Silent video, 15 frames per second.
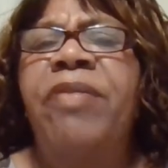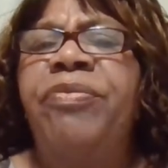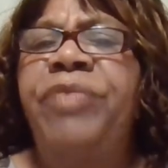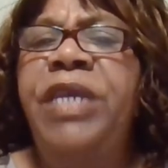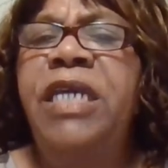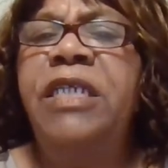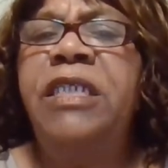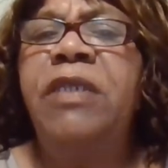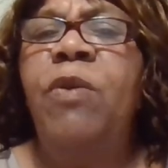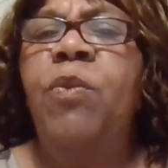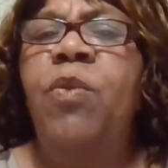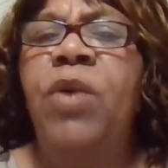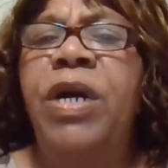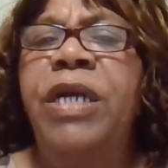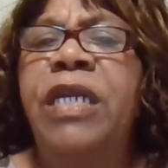This
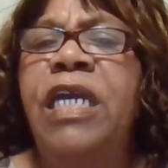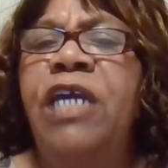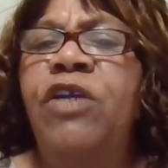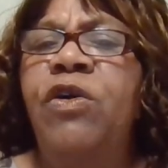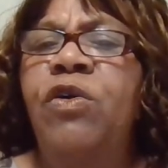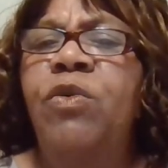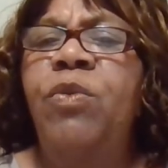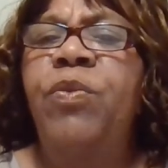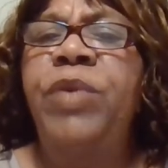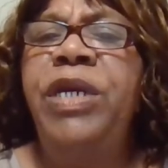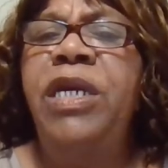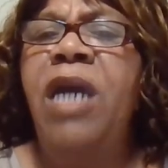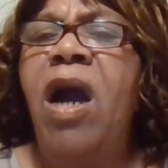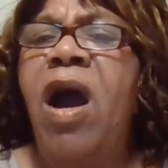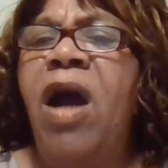one in whom
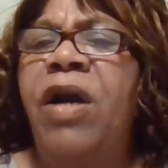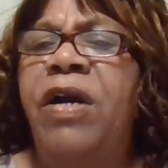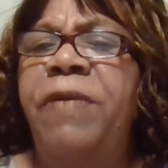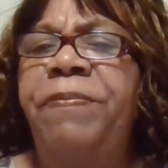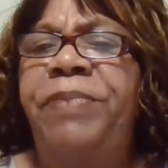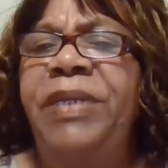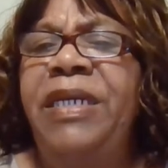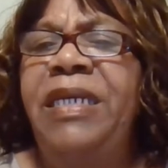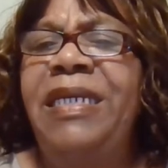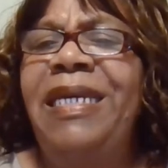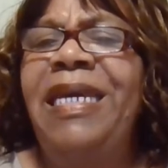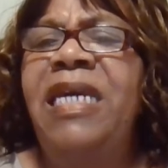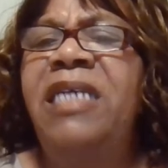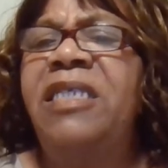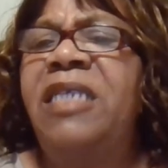we are complete
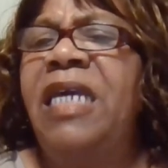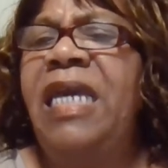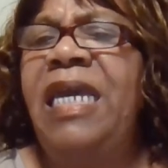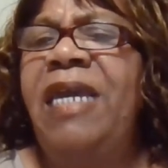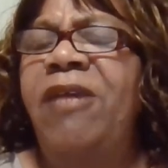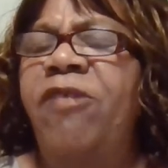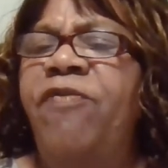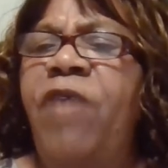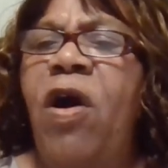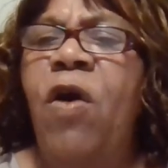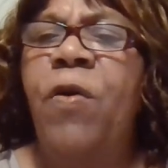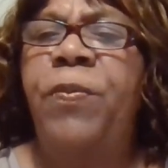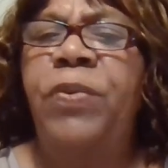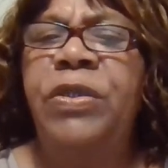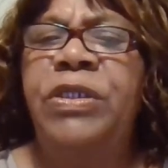is the head of
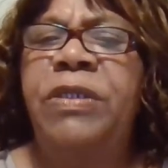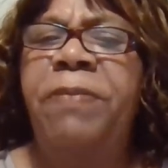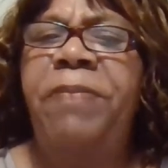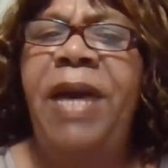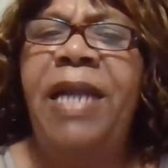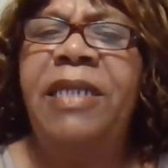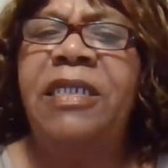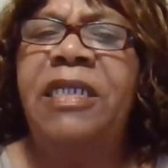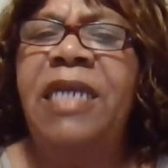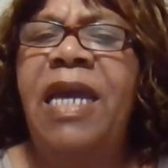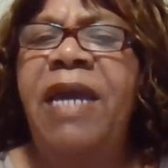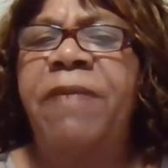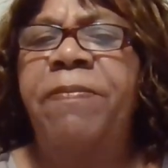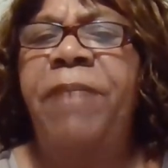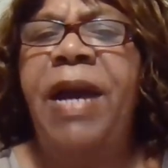all
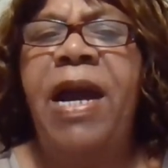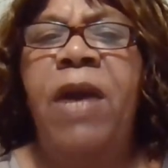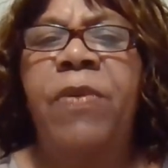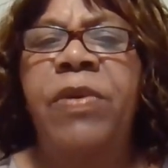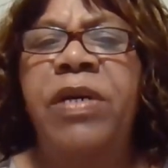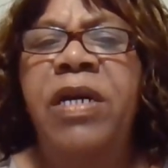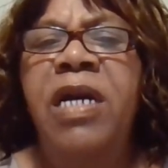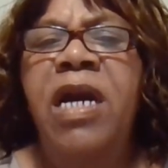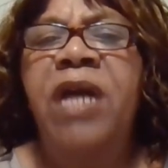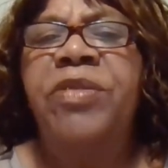principality and power.